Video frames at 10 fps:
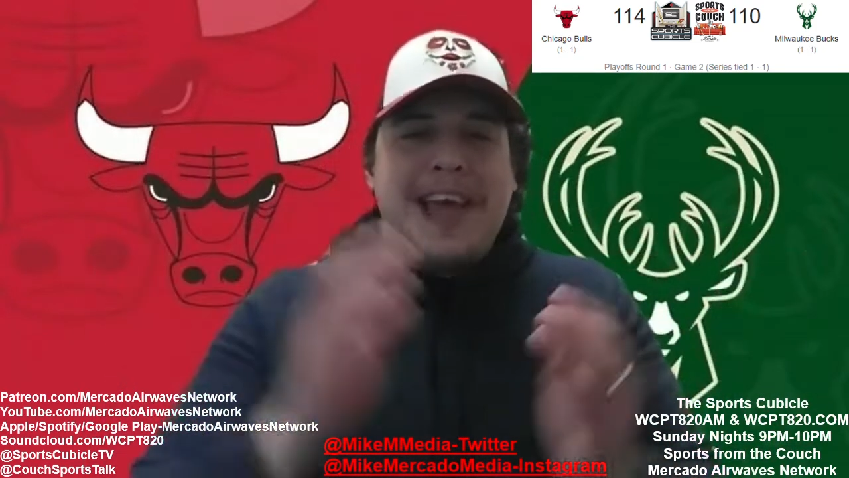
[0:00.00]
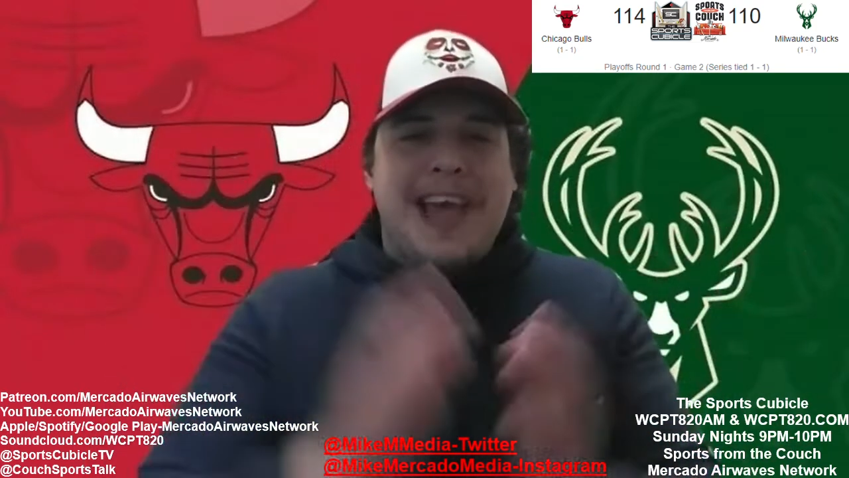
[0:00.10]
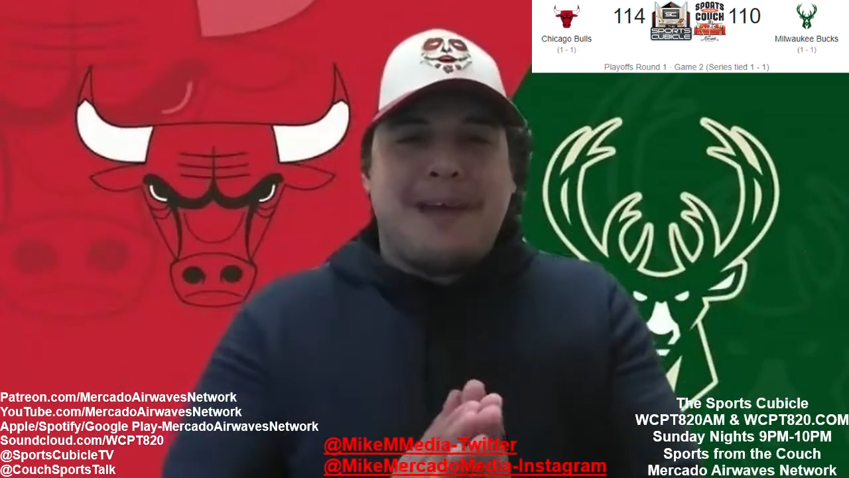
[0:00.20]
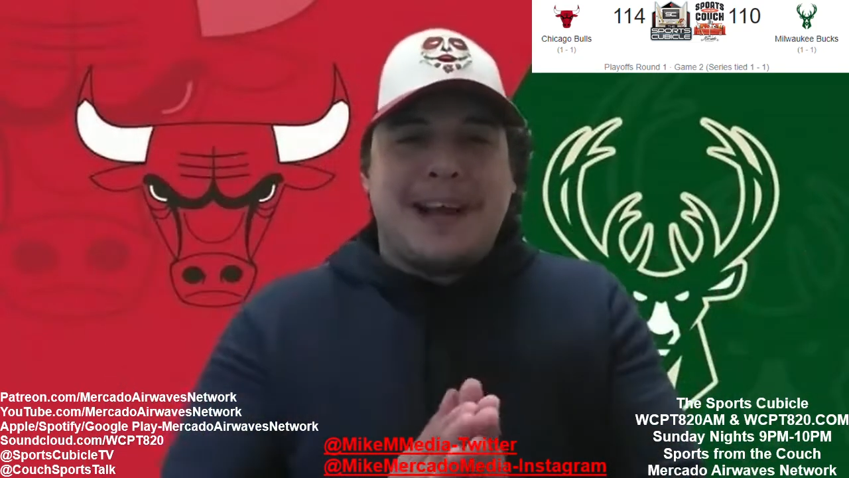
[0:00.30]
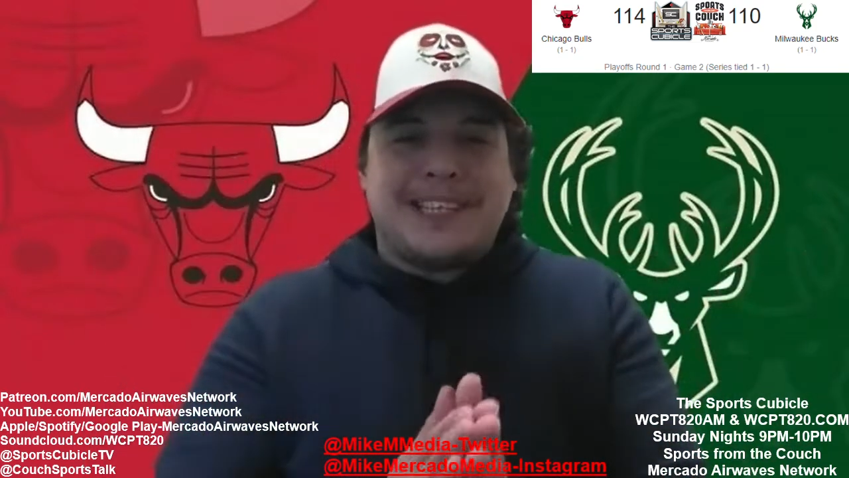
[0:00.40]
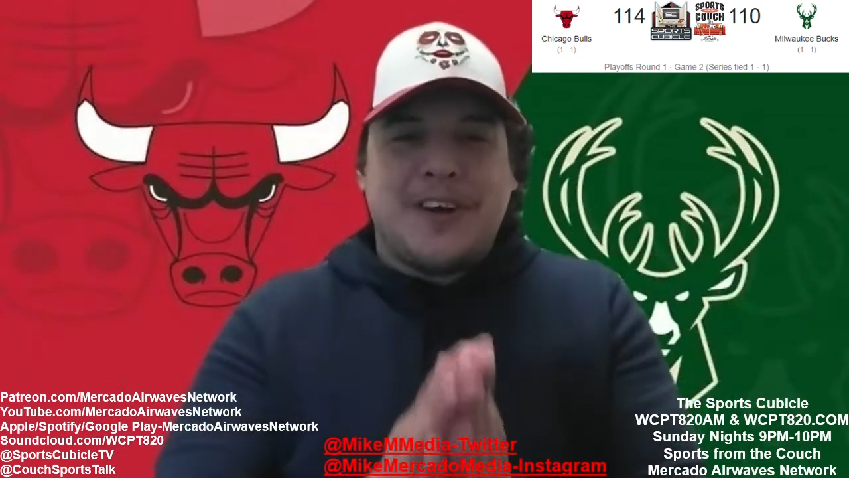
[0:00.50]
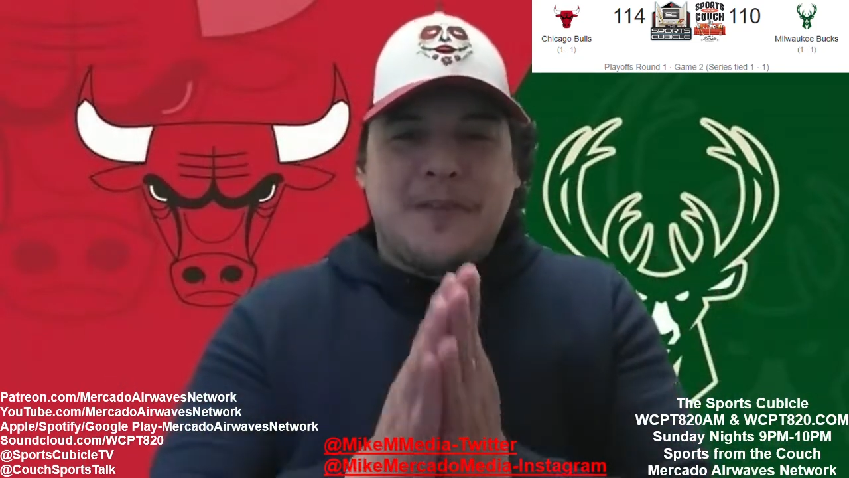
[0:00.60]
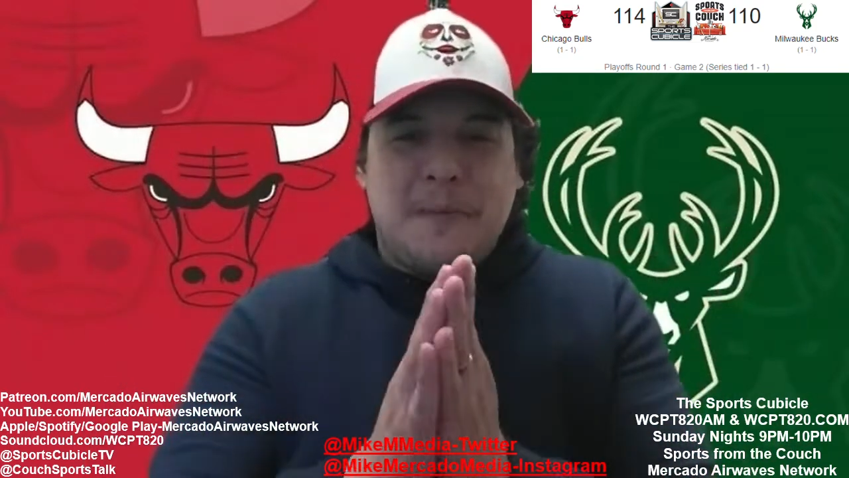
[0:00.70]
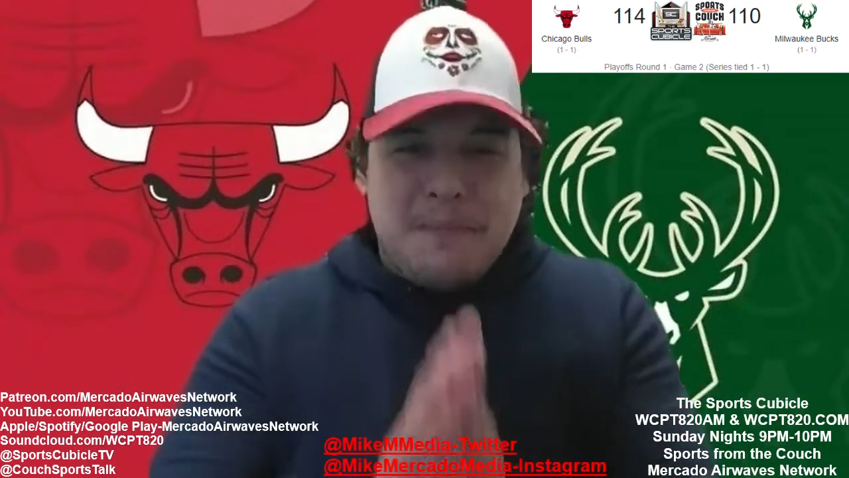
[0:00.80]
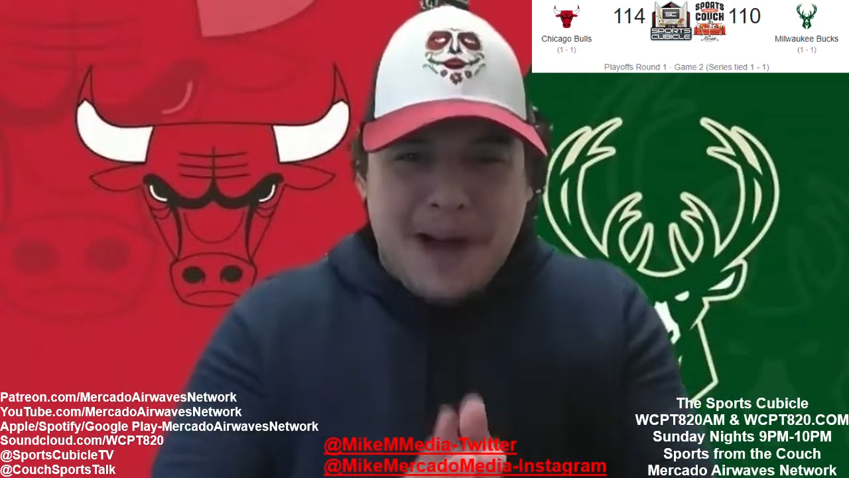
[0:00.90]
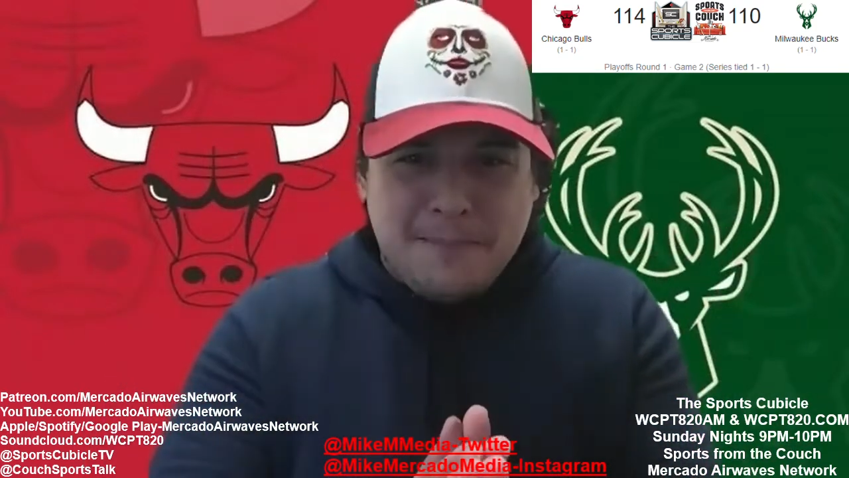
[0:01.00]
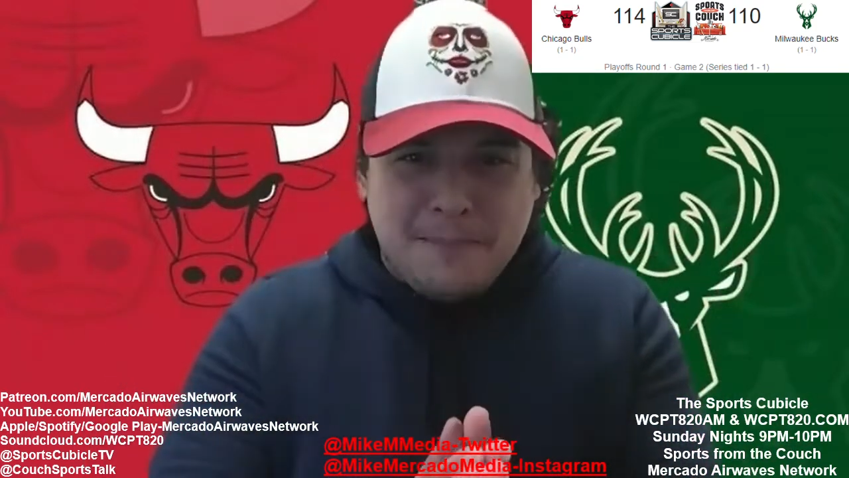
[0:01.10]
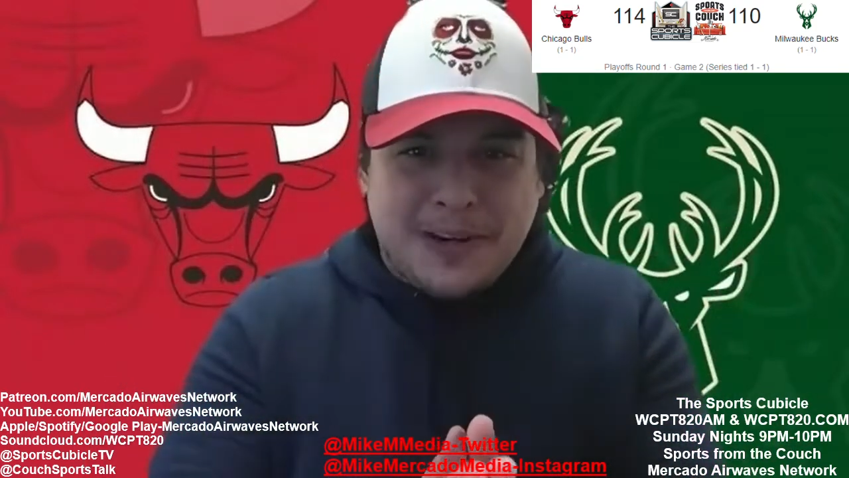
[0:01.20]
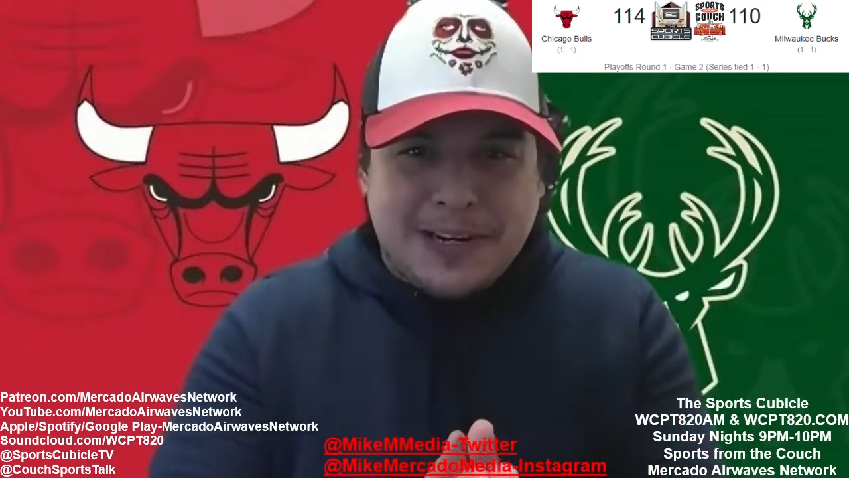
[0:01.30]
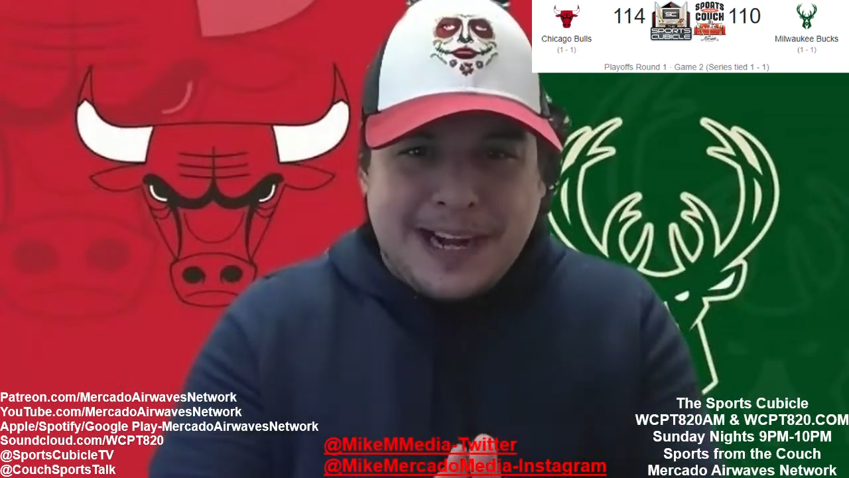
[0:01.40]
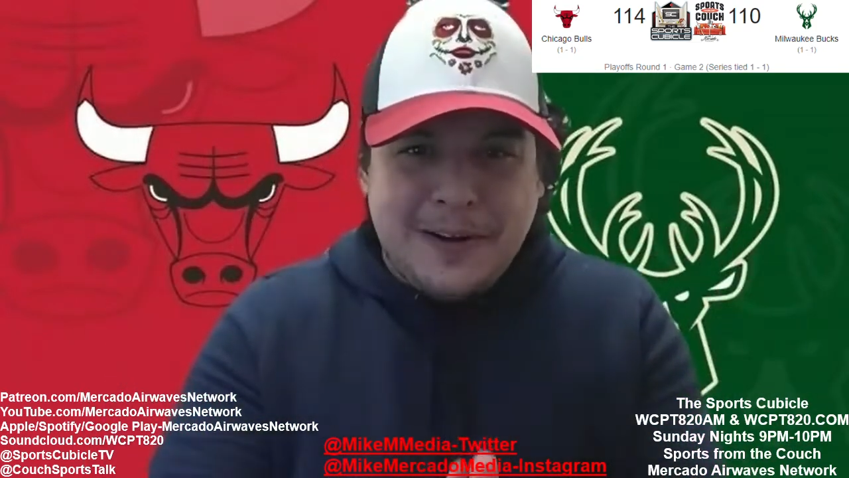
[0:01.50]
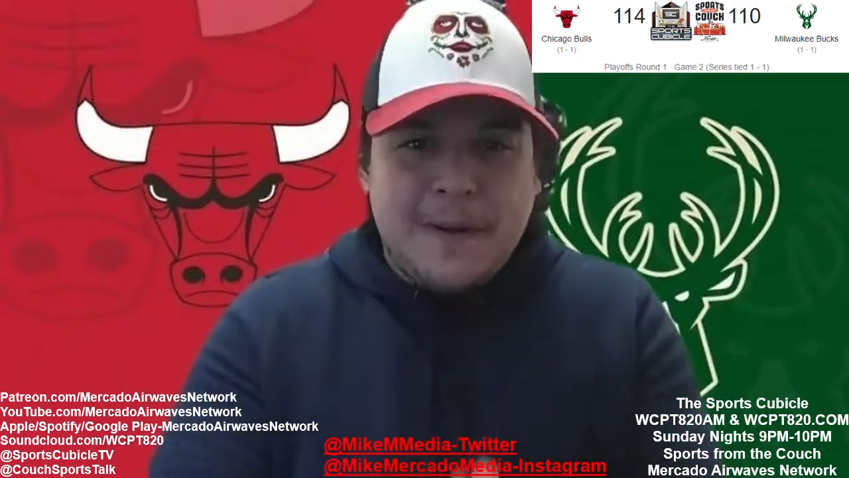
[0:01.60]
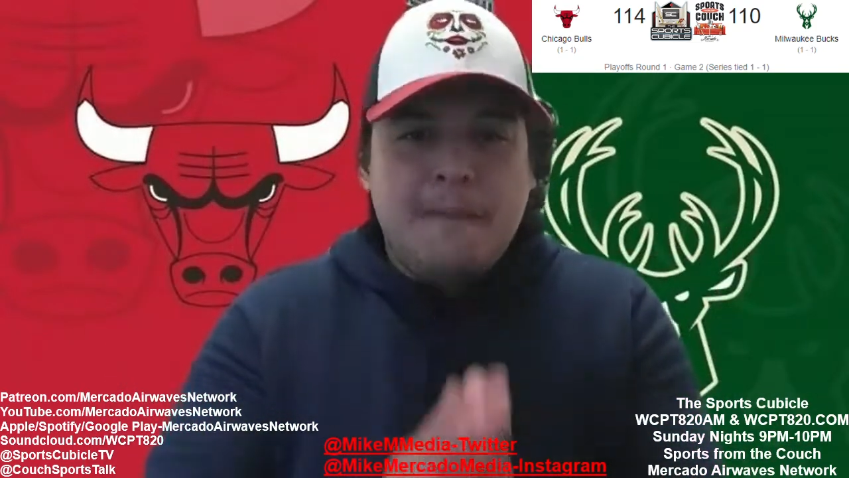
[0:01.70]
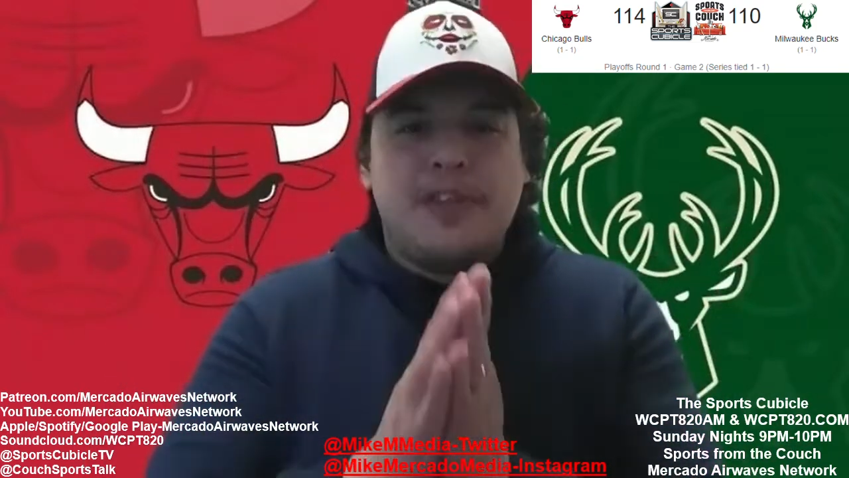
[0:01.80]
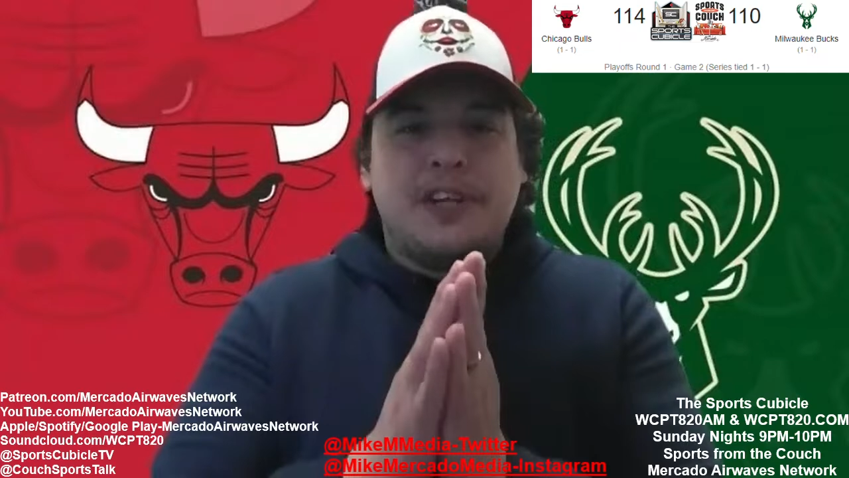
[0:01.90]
and myself, Mike Mercado,